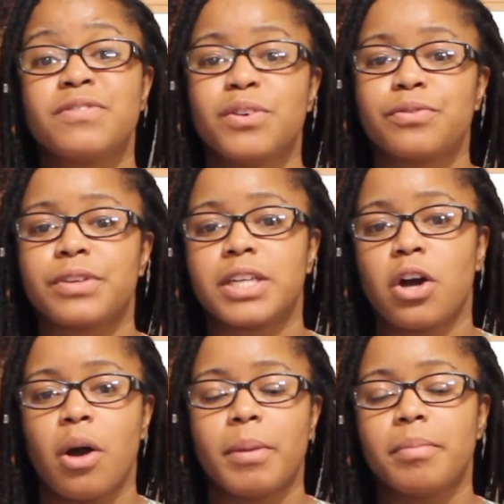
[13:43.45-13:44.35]
feel free to
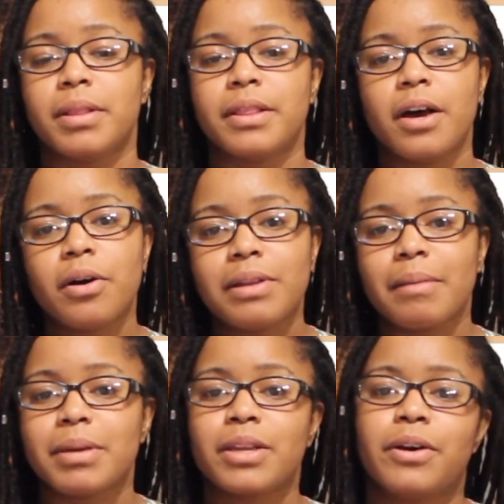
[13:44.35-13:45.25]
comment below.
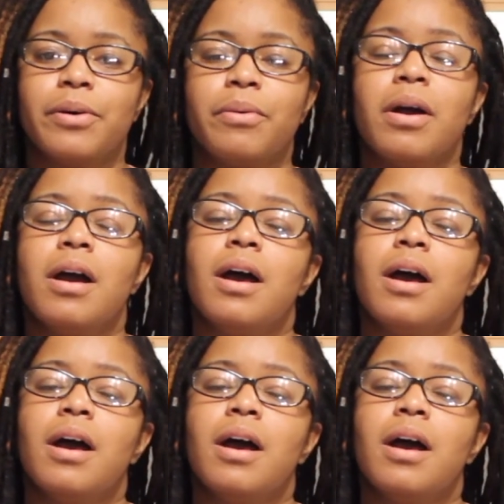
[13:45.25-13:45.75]
Let me know.